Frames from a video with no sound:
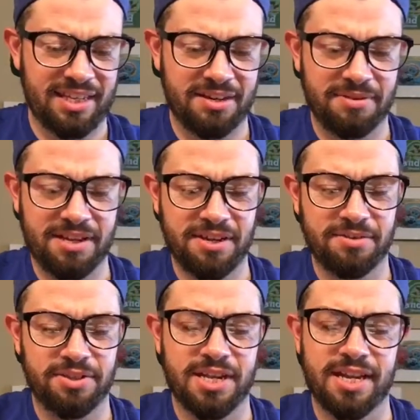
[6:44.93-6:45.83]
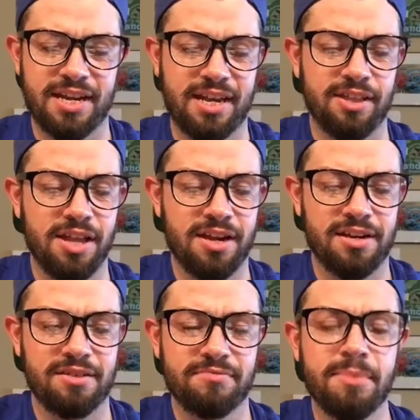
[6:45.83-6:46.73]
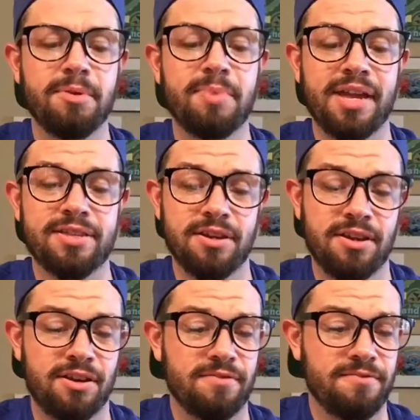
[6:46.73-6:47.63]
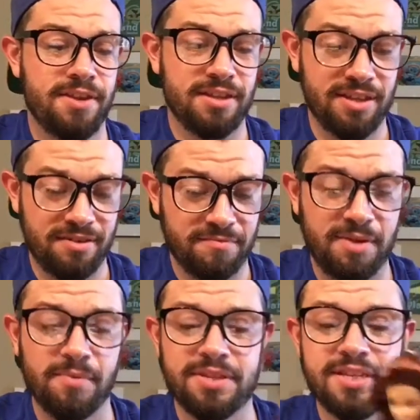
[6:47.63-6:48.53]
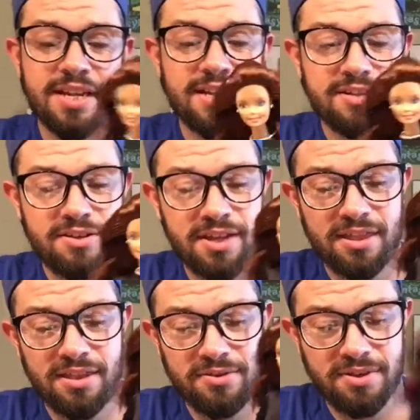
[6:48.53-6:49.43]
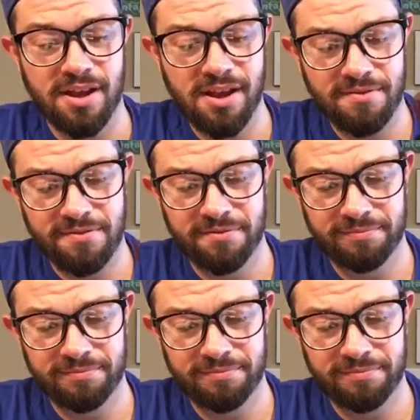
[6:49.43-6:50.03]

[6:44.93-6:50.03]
there we go. She had a lot of rubber bands on her feet. Give me one second to get those off